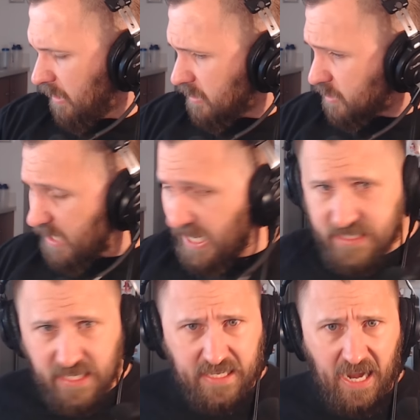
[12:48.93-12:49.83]
So
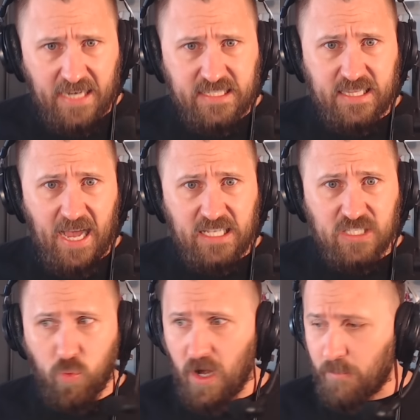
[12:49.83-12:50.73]
that's it, guys.
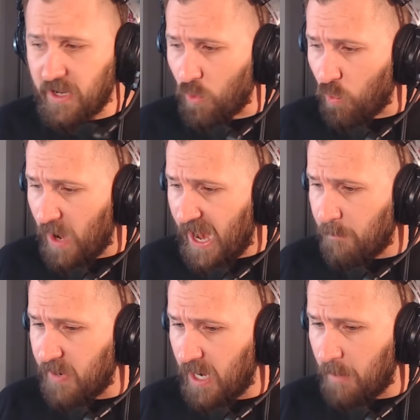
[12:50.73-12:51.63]
That's where I'm going to
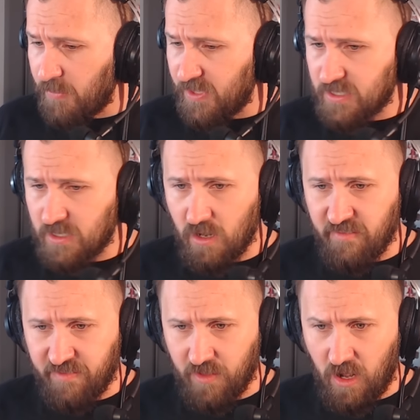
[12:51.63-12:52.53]
wrap up this little
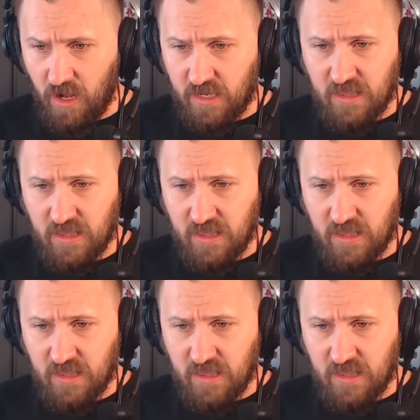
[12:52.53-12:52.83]
vlog.